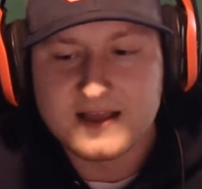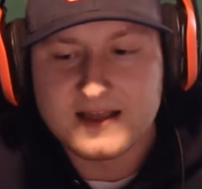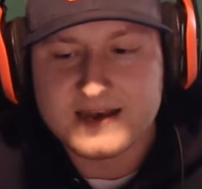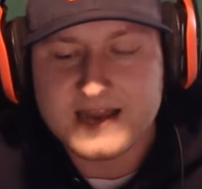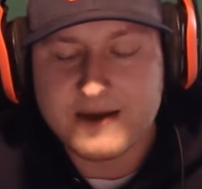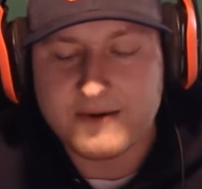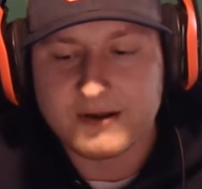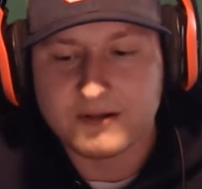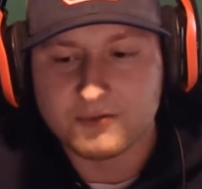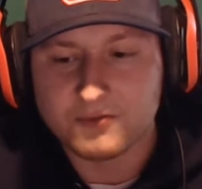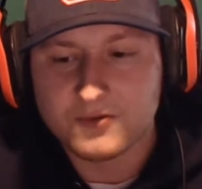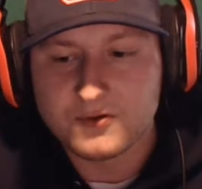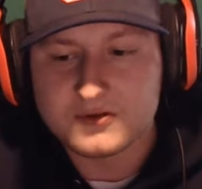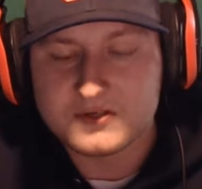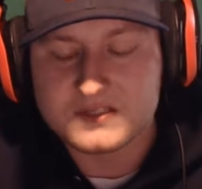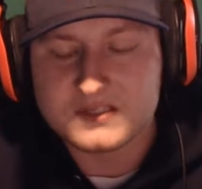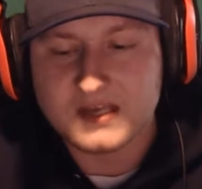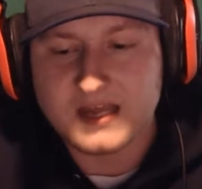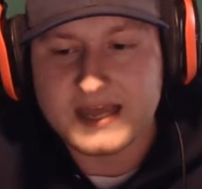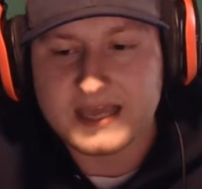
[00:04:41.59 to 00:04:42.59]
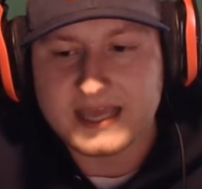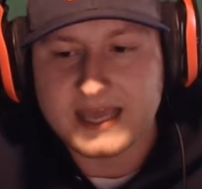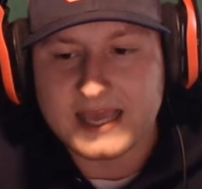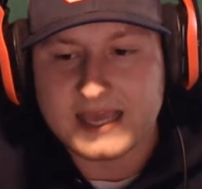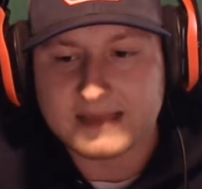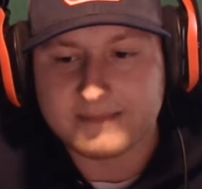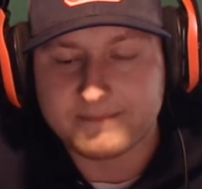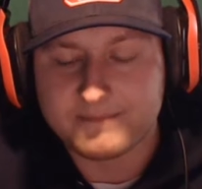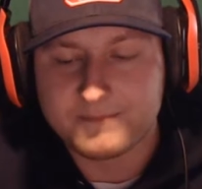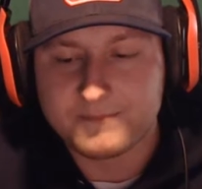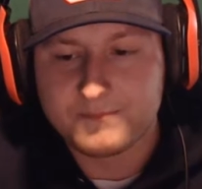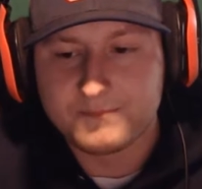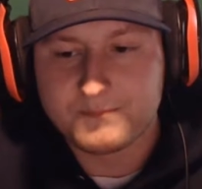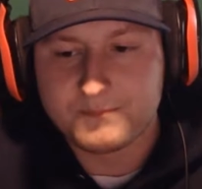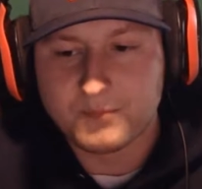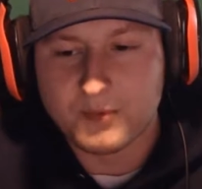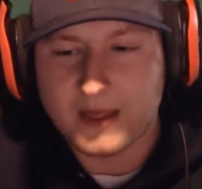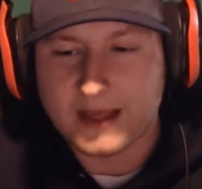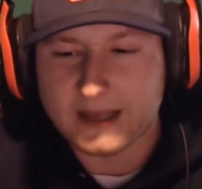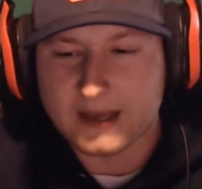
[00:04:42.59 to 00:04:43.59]
Now it looks like a
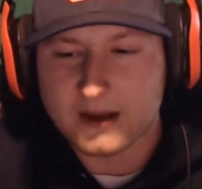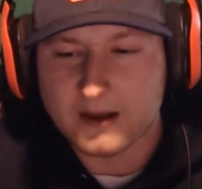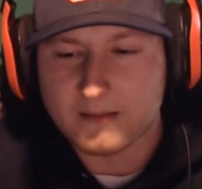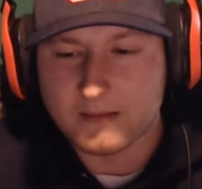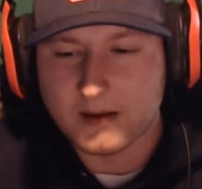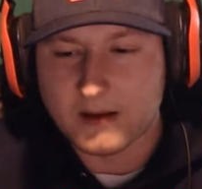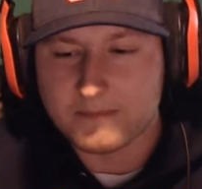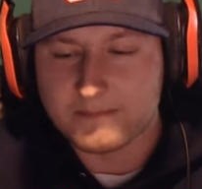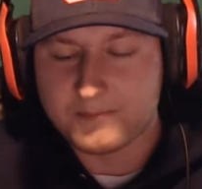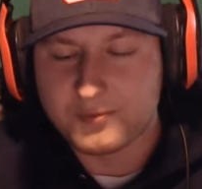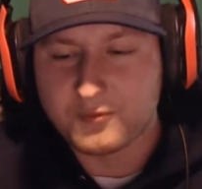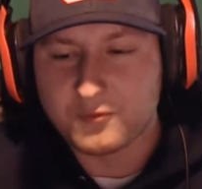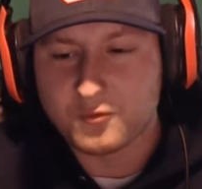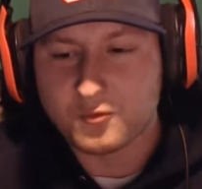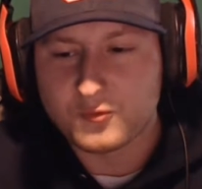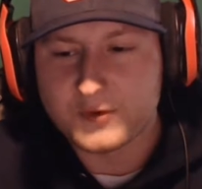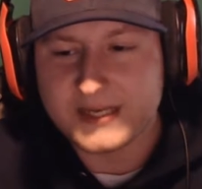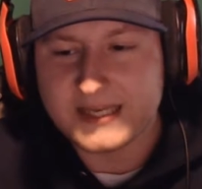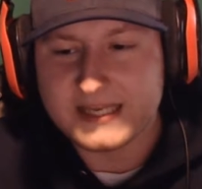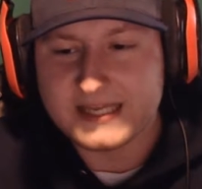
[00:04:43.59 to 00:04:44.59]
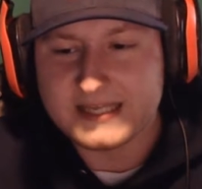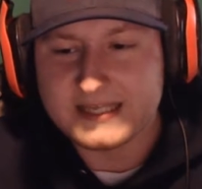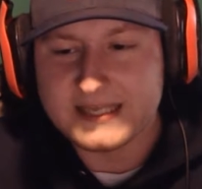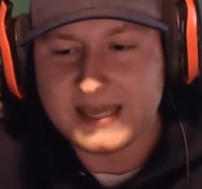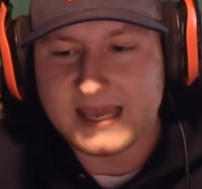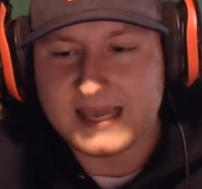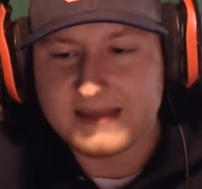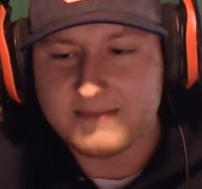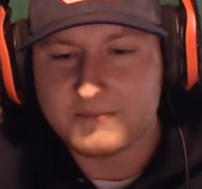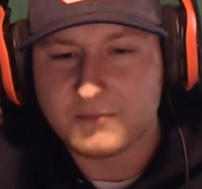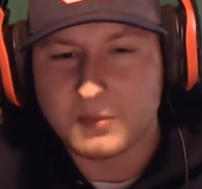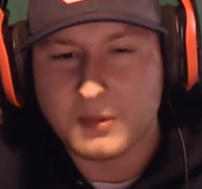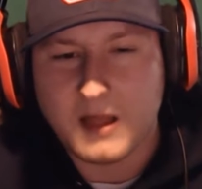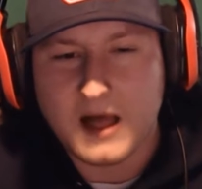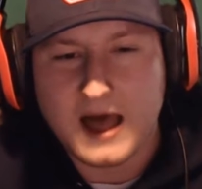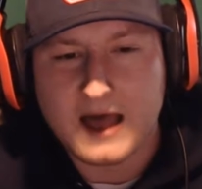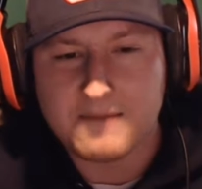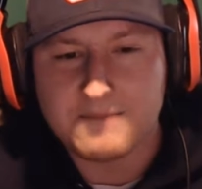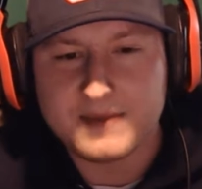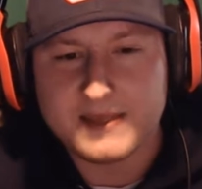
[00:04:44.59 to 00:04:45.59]
like a, a pre-game
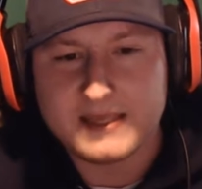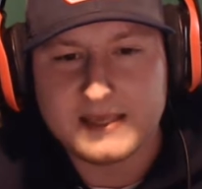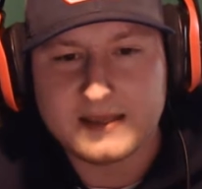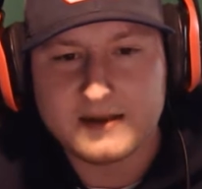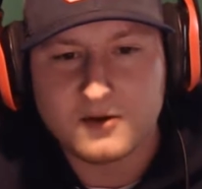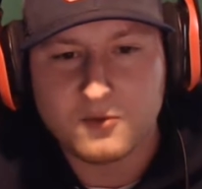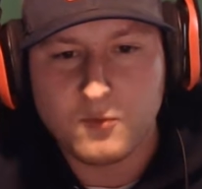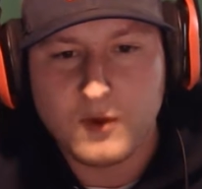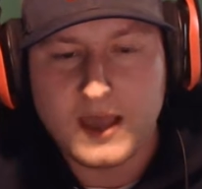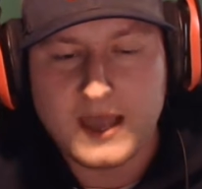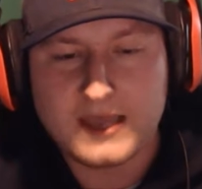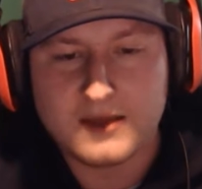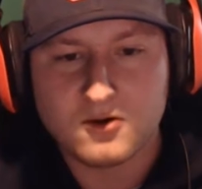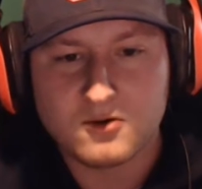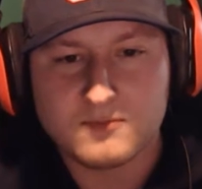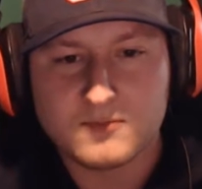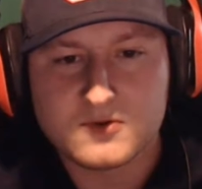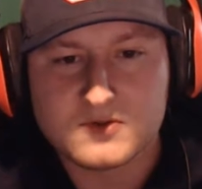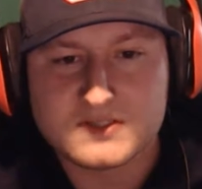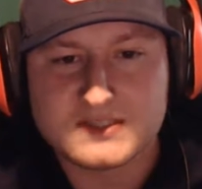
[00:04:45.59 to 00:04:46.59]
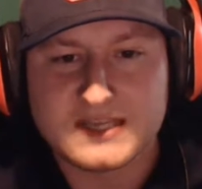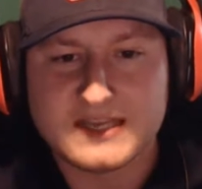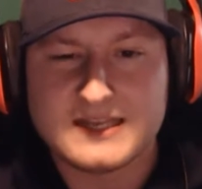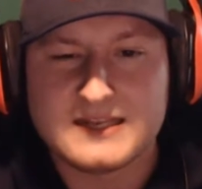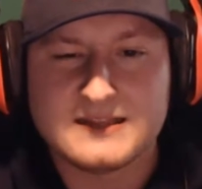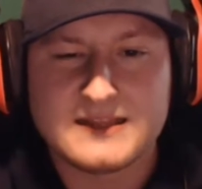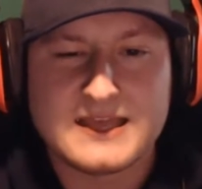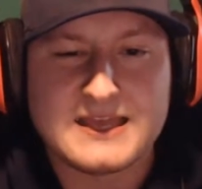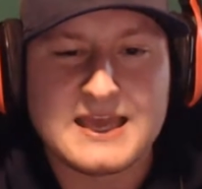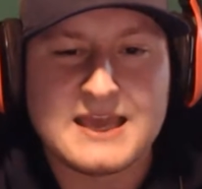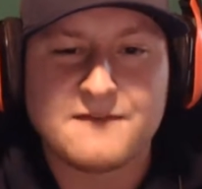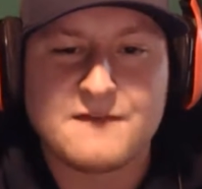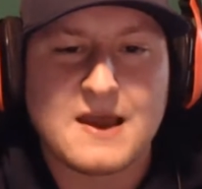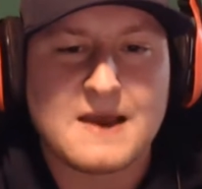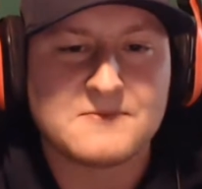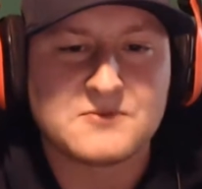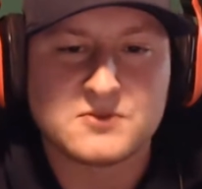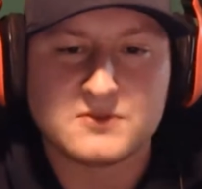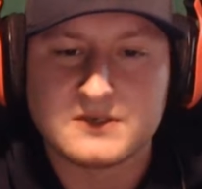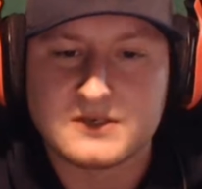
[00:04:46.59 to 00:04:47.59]
lobby in a way. Almost they they gave
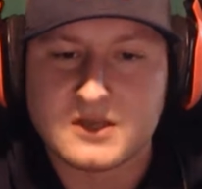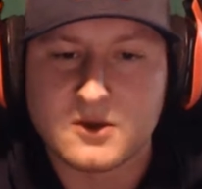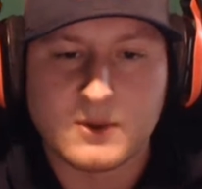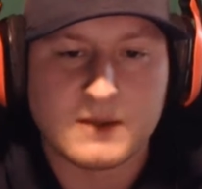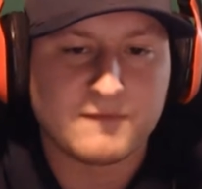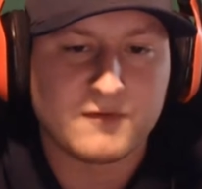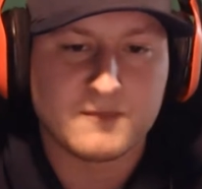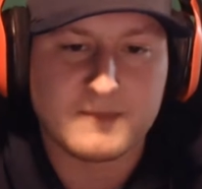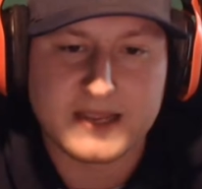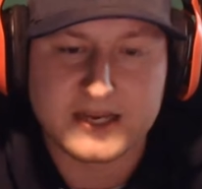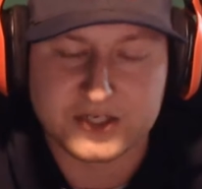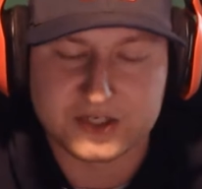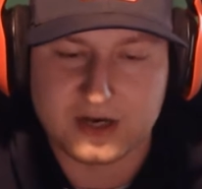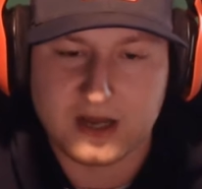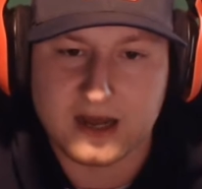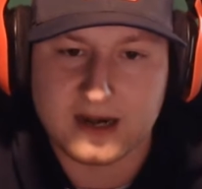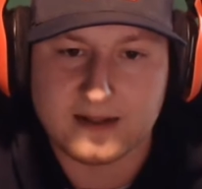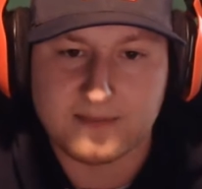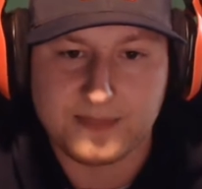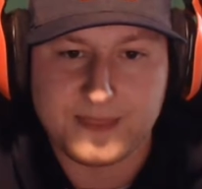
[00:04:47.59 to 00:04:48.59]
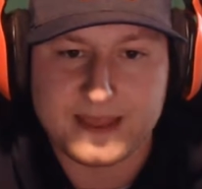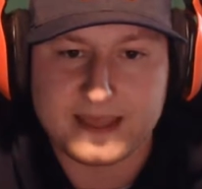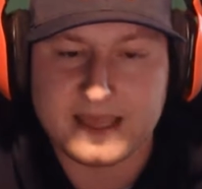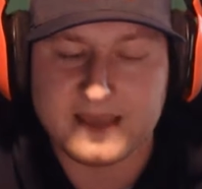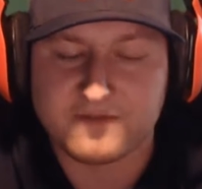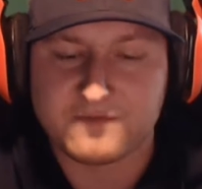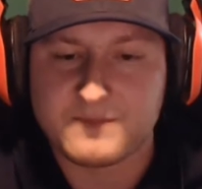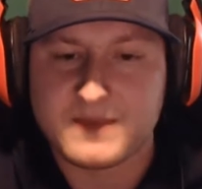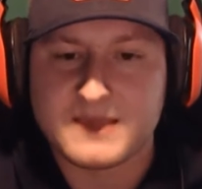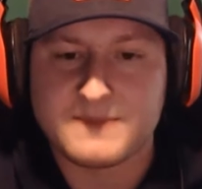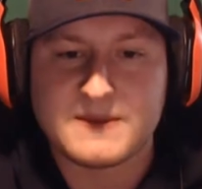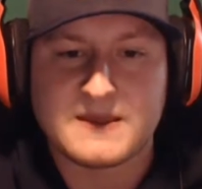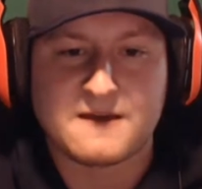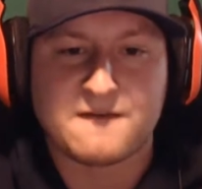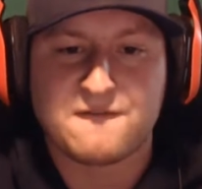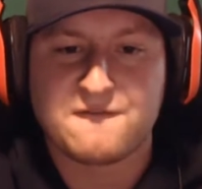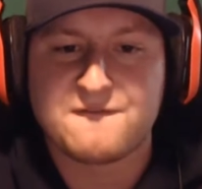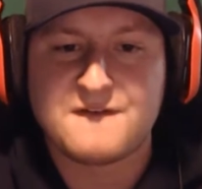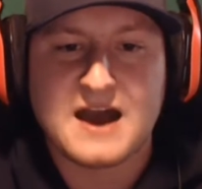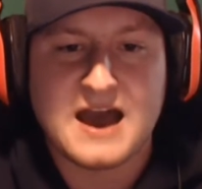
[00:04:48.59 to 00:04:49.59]
absolutely no information on it. They gave maybe
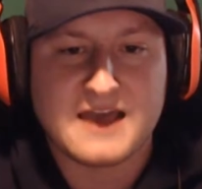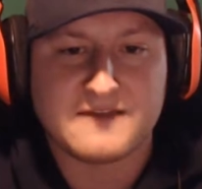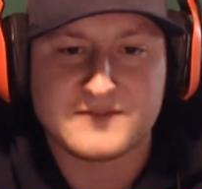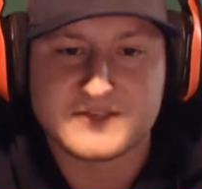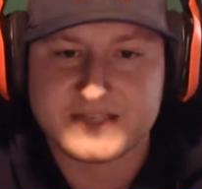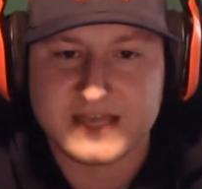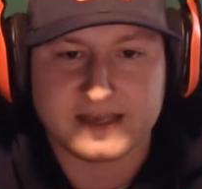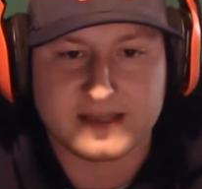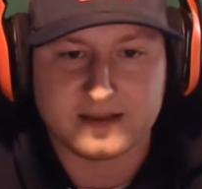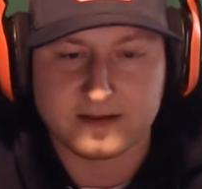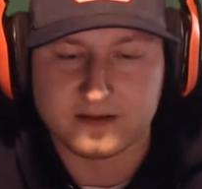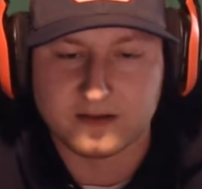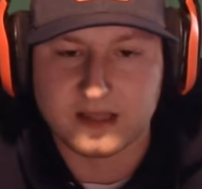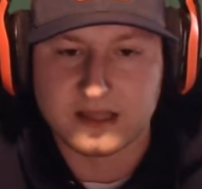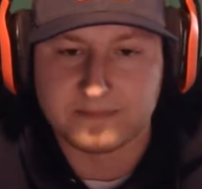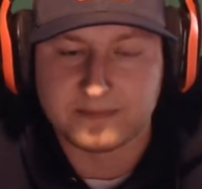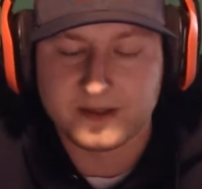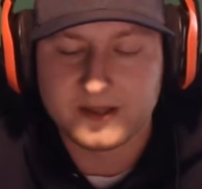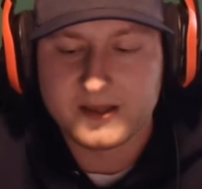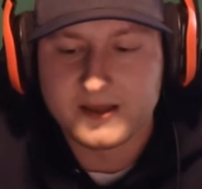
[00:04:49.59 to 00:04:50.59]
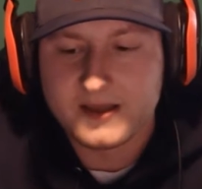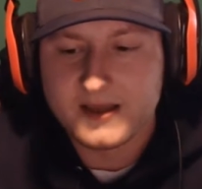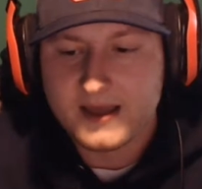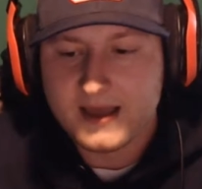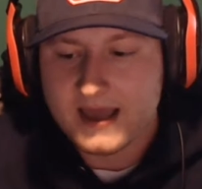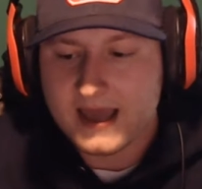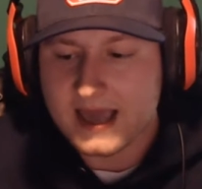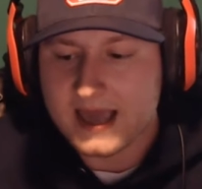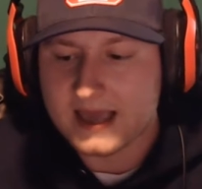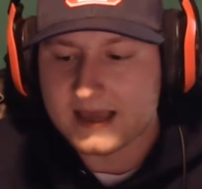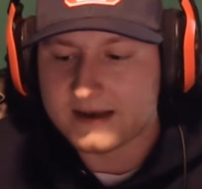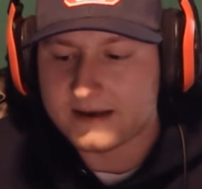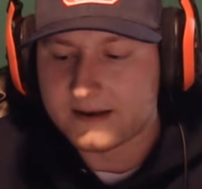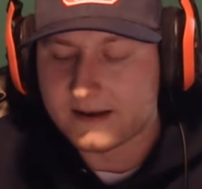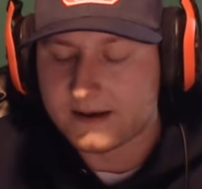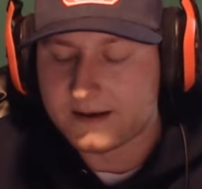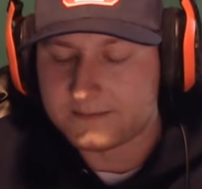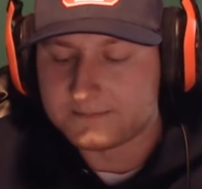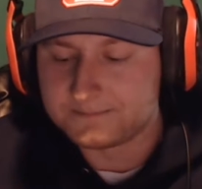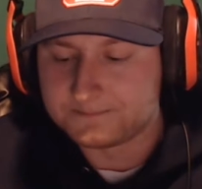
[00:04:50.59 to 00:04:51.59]
a five second clip, and
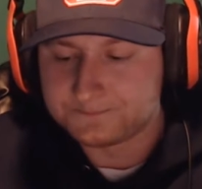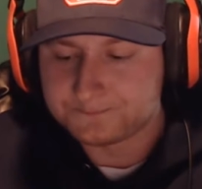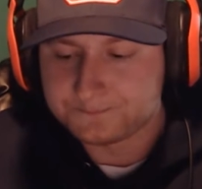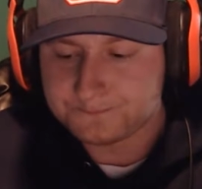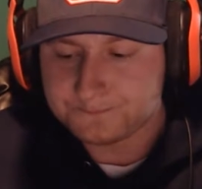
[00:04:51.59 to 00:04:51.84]
um,